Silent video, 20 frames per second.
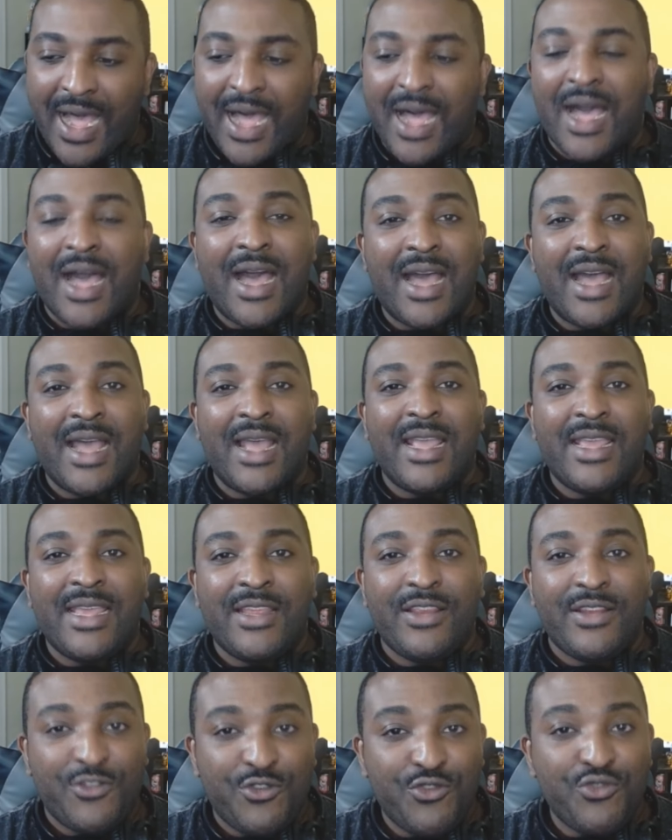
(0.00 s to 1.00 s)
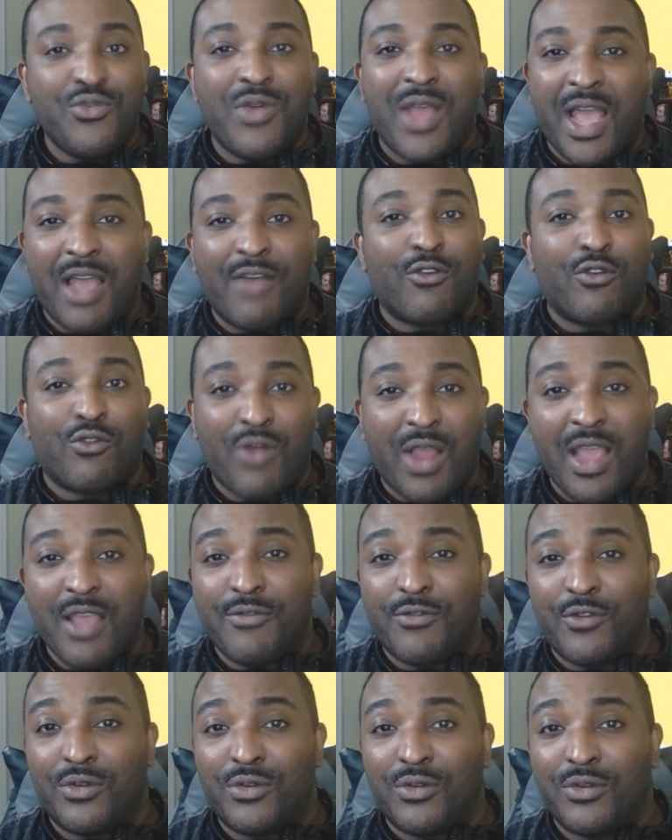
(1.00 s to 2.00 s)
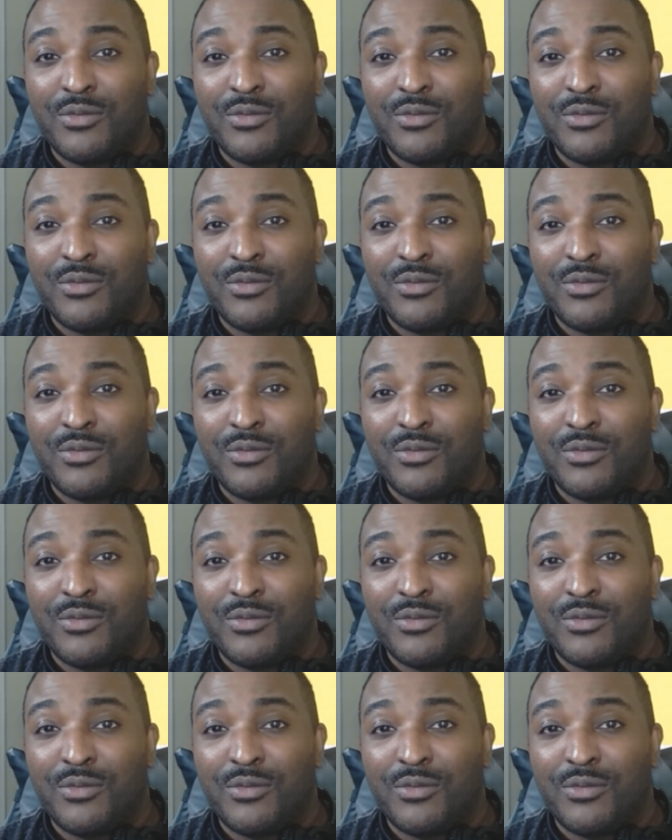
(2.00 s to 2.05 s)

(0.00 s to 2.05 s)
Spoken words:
I do have a rival.